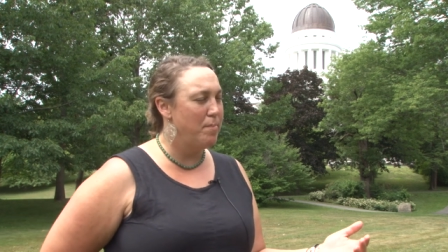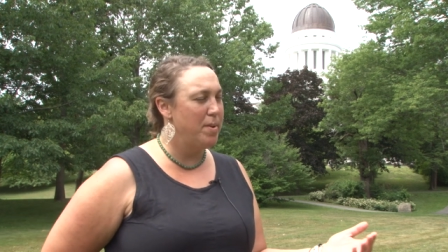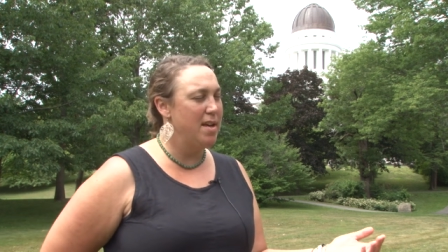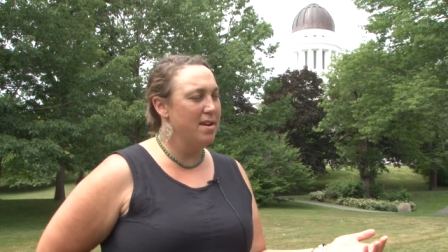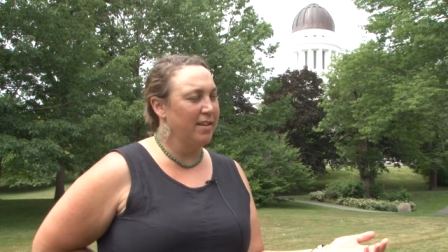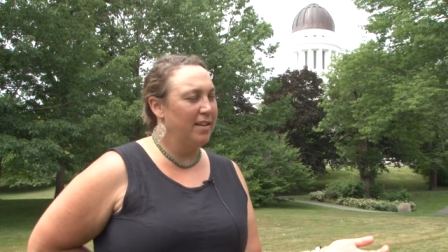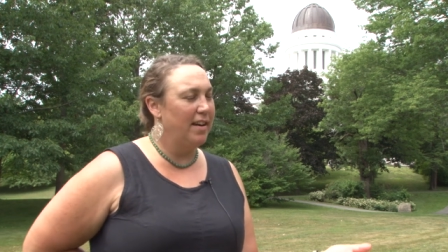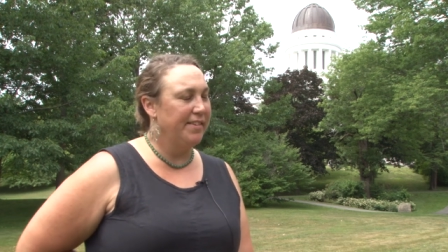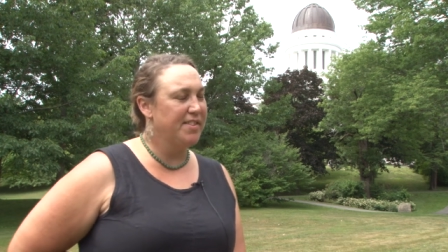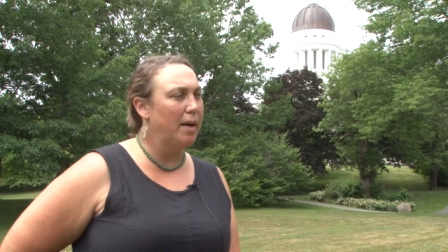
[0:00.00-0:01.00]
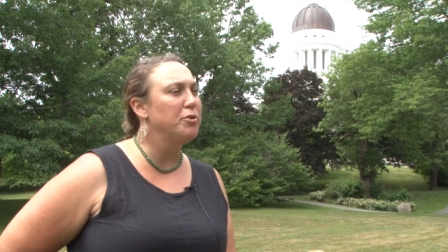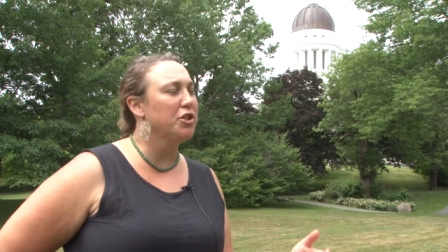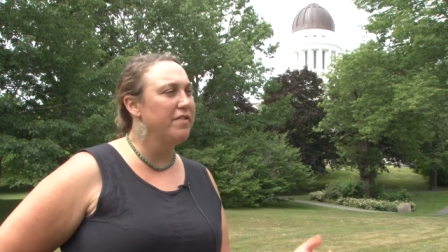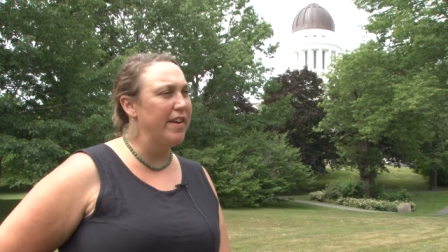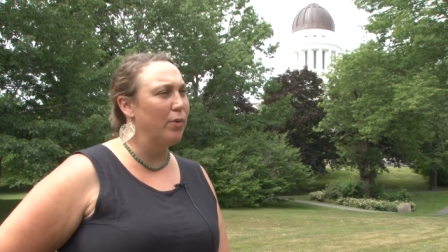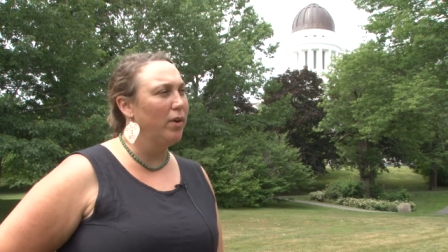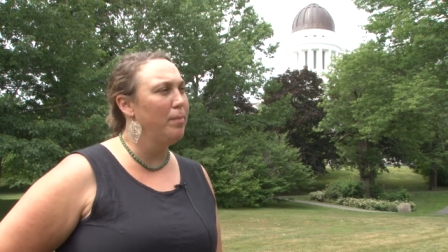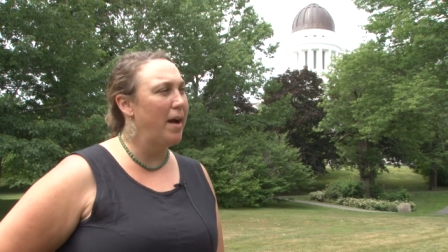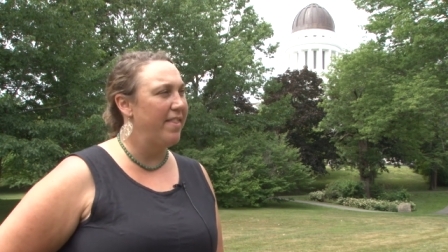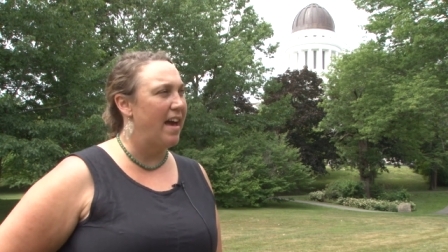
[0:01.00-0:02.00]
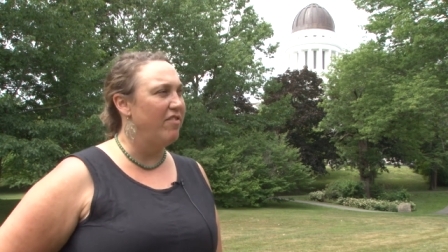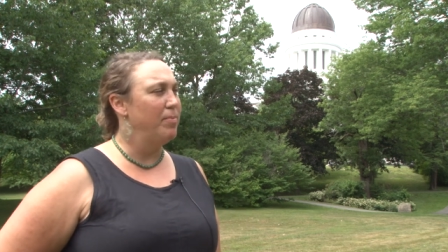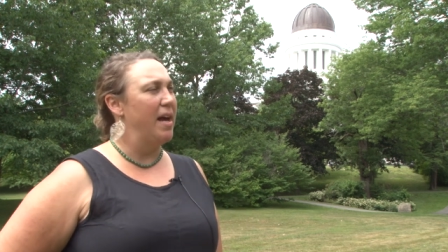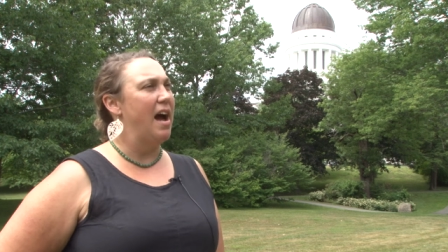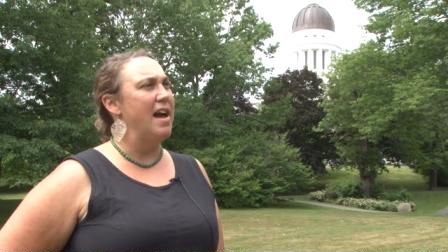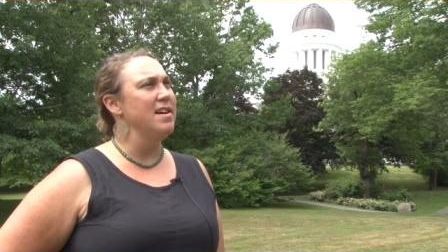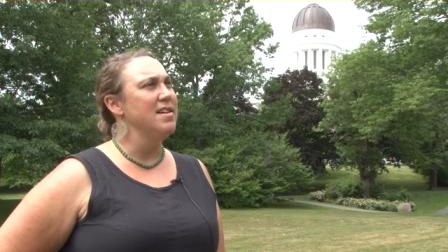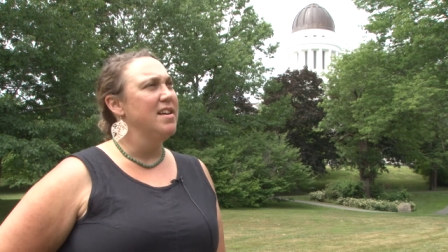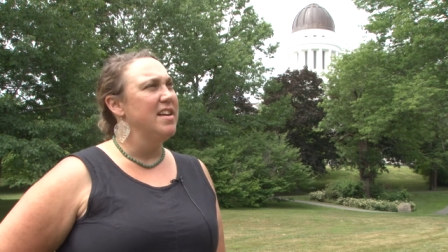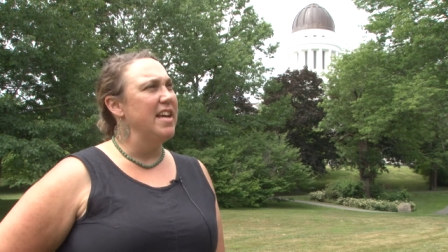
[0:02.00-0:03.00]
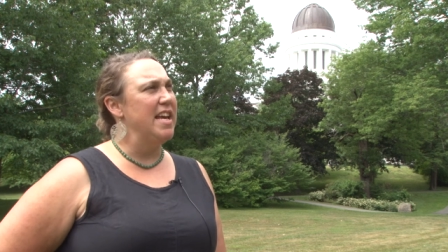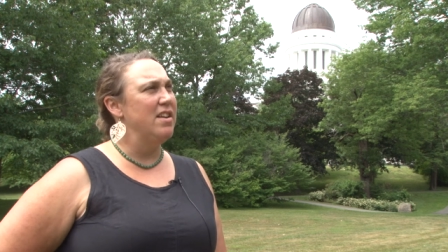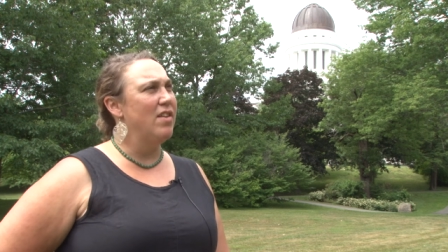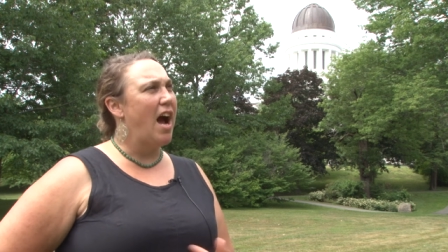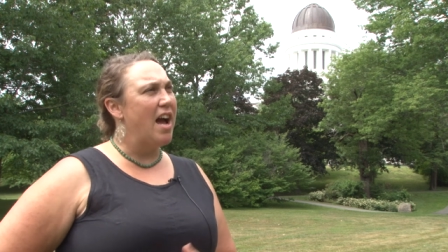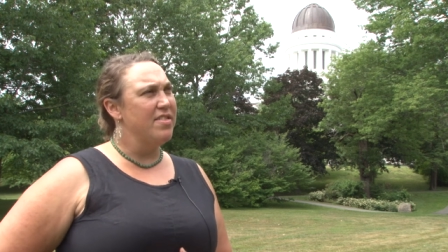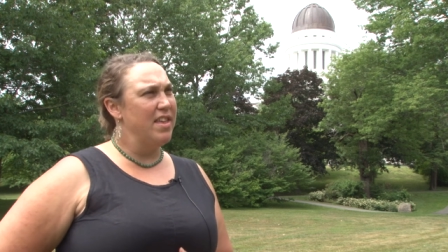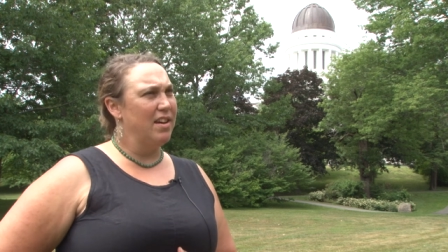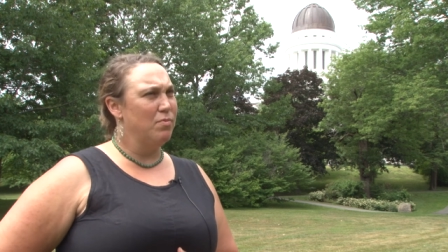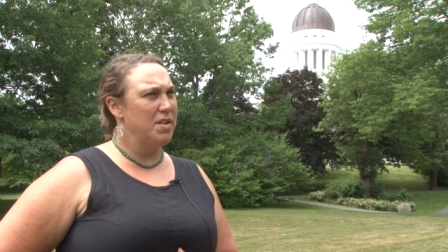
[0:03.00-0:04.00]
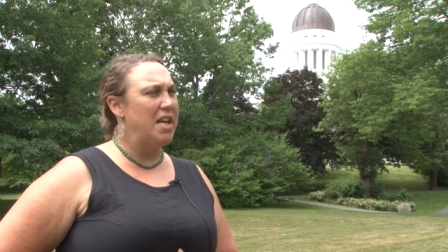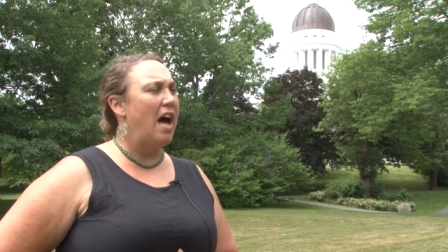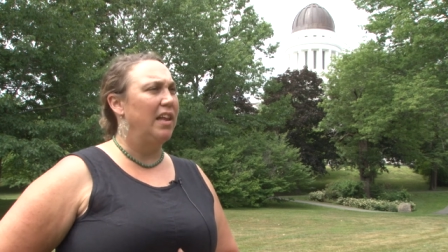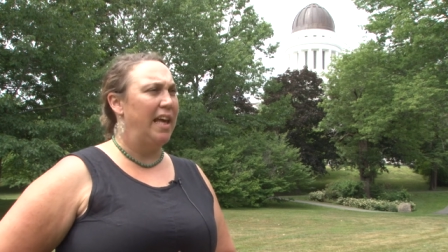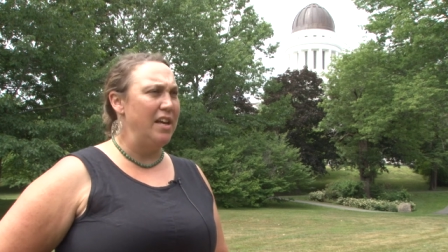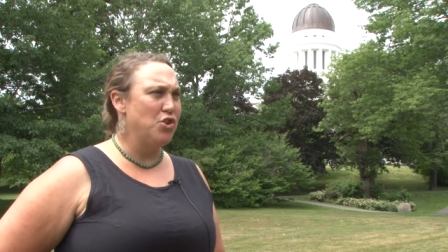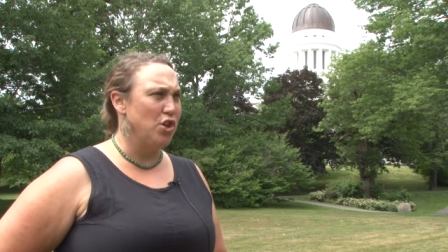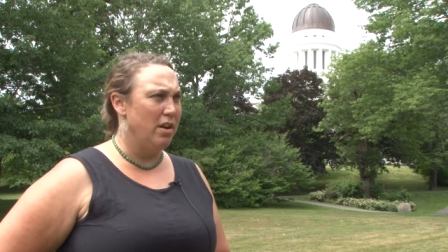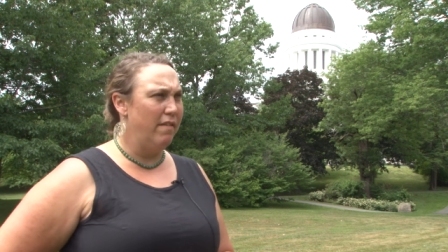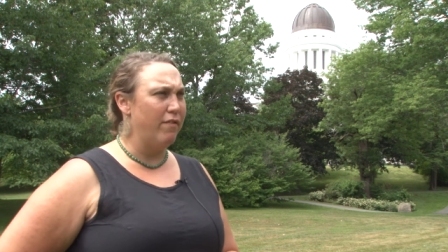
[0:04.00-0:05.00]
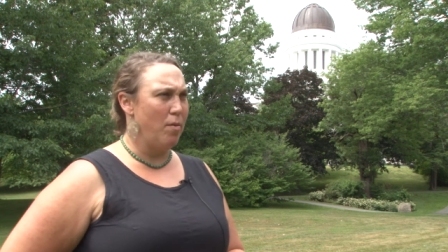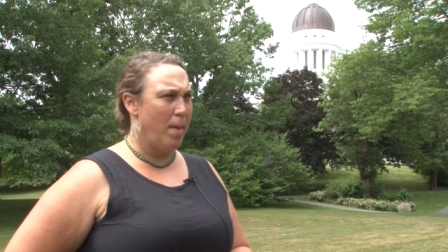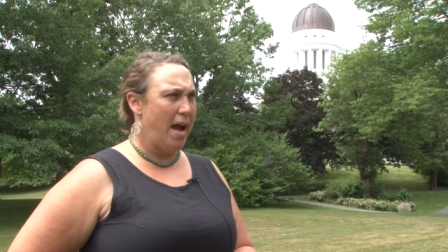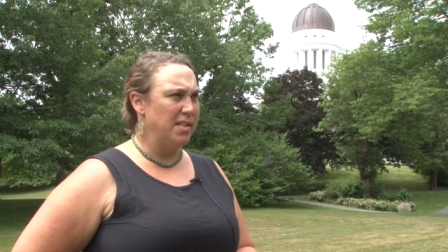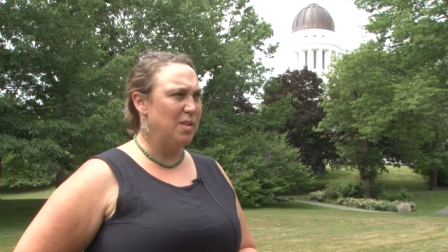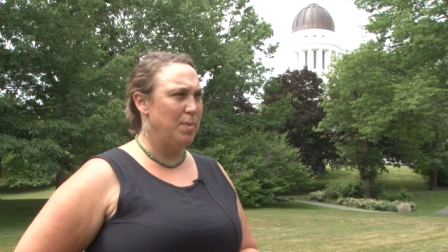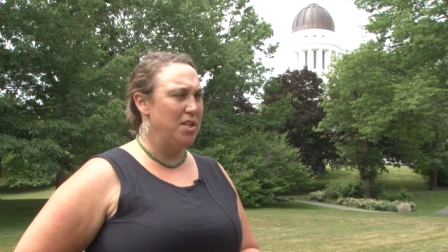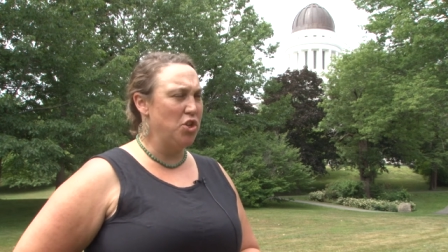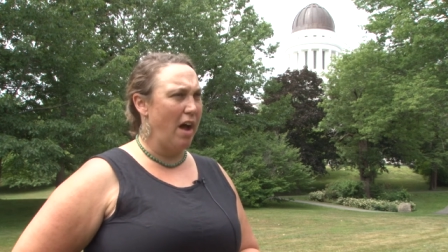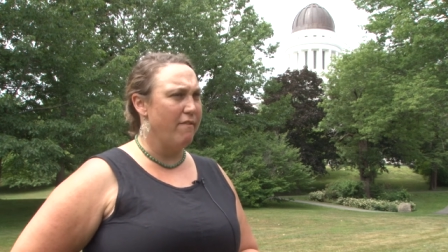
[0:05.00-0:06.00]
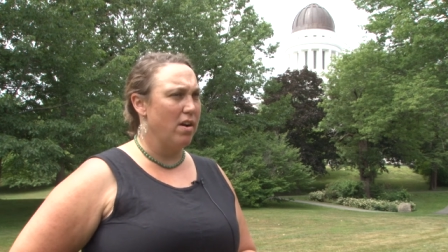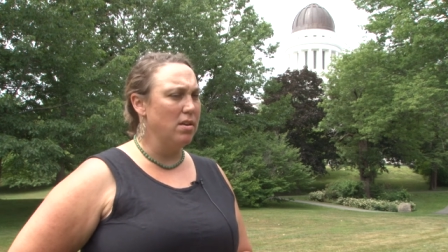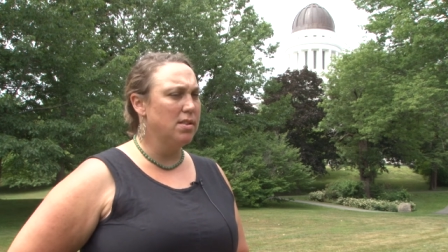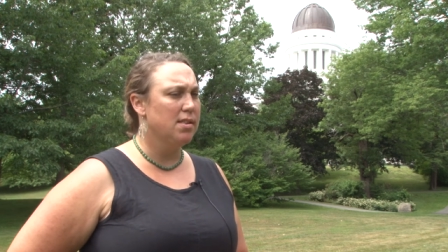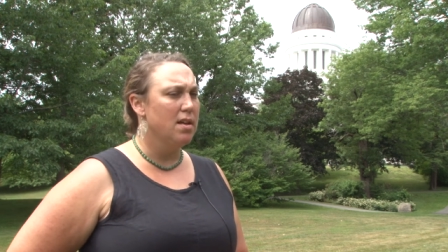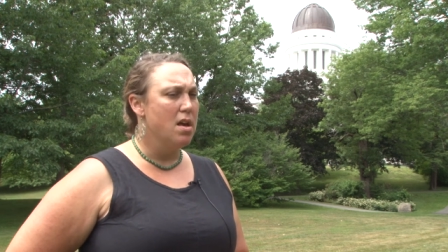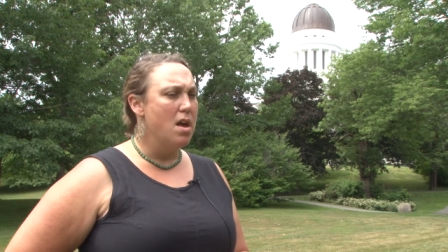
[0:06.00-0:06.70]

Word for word: being a subject of inquiry by the FBI in, I think, retaliation for my speech efforts.